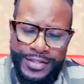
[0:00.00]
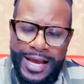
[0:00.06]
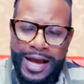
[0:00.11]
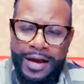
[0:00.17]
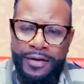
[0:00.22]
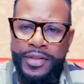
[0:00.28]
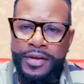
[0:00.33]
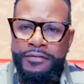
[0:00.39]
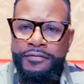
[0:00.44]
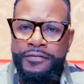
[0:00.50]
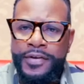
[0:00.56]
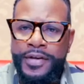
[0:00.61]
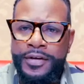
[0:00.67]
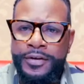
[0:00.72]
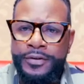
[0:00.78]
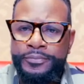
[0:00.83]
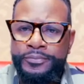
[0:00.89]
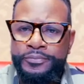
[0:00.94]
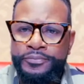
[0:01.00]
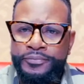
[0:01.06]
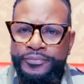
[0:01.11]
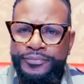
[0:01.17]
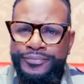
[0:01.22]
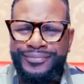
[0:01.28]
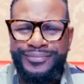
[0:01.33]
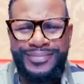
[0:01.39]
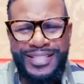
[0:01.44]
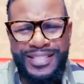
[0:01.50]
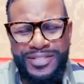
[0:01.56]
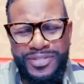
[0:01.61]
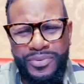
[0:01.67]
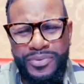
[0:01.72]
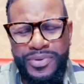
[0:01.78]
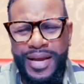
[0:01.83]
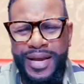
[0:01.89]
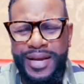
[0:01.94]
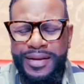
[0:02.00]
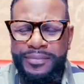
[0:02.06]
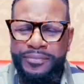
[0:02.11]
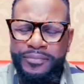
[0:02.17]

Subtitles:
how they feel. And that's okay.